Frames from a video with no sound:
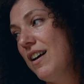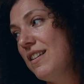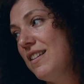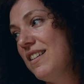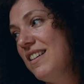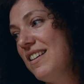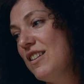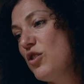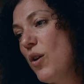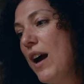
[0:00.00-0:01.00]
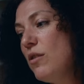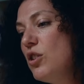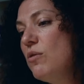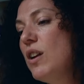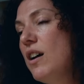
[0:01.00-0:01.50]
And, and so how
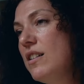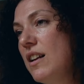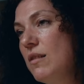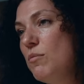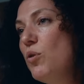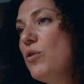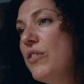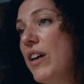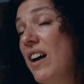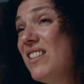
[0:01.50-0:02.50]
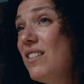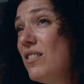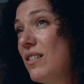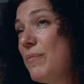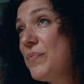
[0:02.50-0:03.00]
do you learn any more than that? And
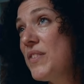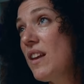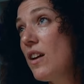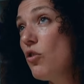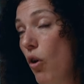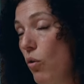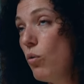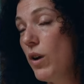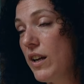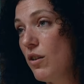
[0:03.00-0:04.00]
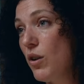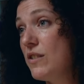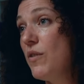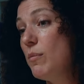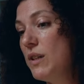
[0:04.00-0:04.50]
then not all working
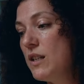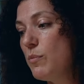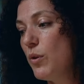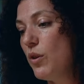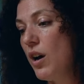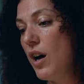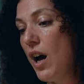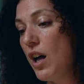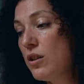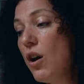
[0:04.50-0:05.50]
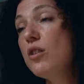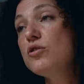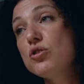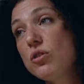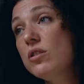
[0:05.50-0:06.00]
class families, but a lot
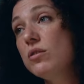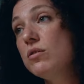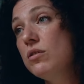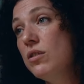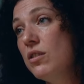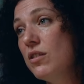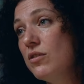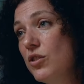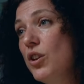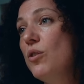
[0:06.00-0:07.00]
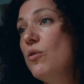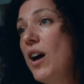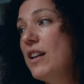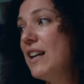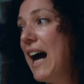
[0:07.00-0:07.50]
struggle too.
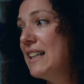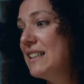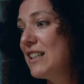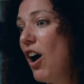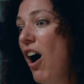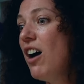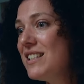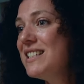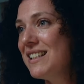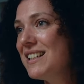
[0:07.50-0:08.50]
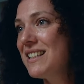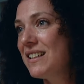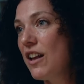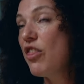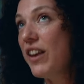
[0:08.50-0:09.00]
And and art is an es-
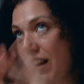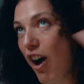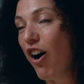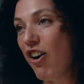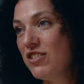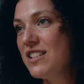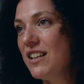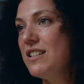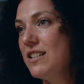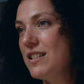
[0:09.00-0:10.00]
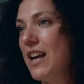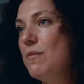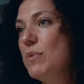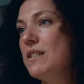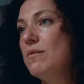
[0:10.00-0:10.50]
the arts is an
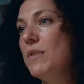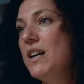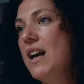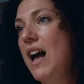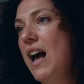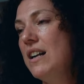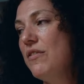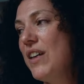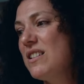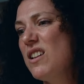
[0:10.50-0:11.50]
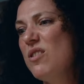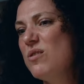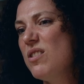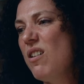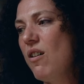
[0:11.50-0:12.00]
escapism, and if that's
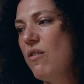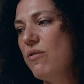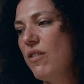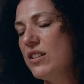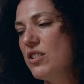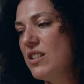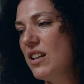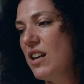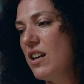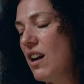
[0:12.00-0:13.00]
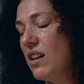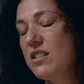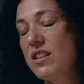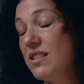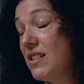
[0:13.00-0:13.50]
closed off, I just think it. I
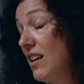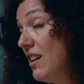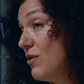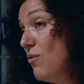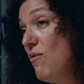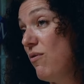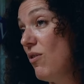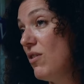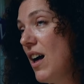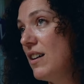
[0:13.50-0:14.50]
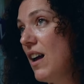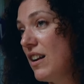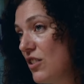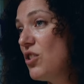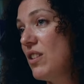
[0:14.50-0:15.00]
just think it's awful, and
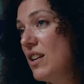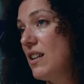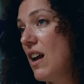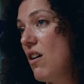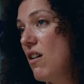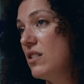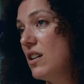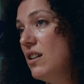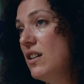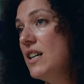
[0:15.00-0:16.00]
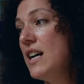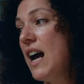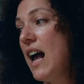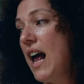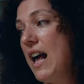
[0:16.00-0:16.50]
and I do think it's getting harder.
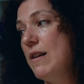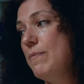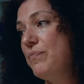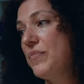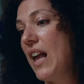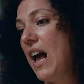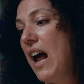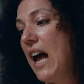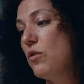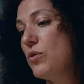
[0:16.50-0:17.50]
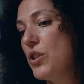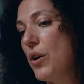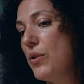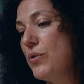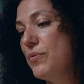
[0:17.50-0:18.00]
Um, I
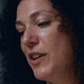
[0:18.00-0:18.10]
also.